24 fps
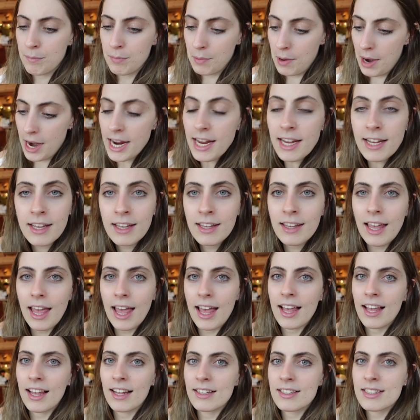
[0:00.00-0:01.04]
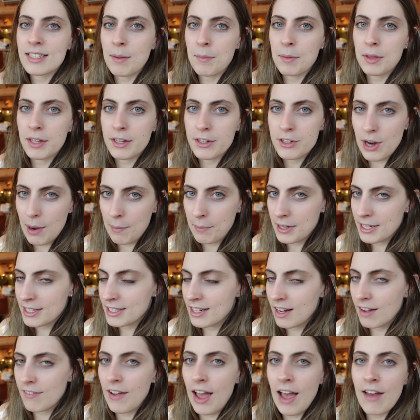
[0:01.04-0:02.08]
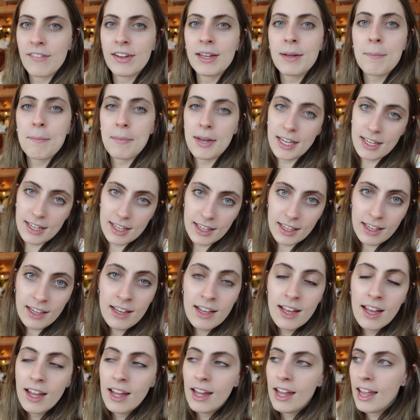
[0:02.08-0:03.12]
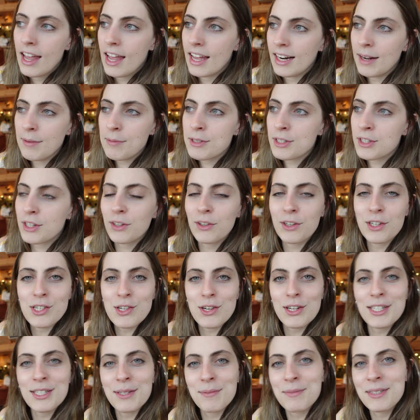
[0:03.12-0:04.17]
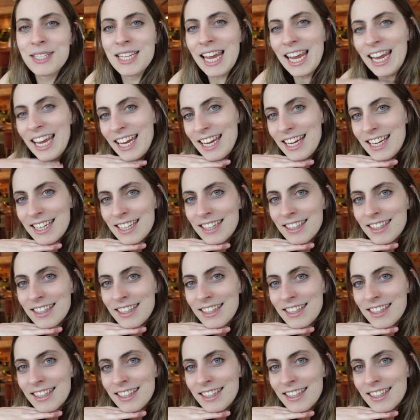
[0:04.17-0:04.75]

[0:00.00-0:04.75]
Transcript: break, and some of the Japanese staff are having a meeting, and I'm just gonna enjoy some tea,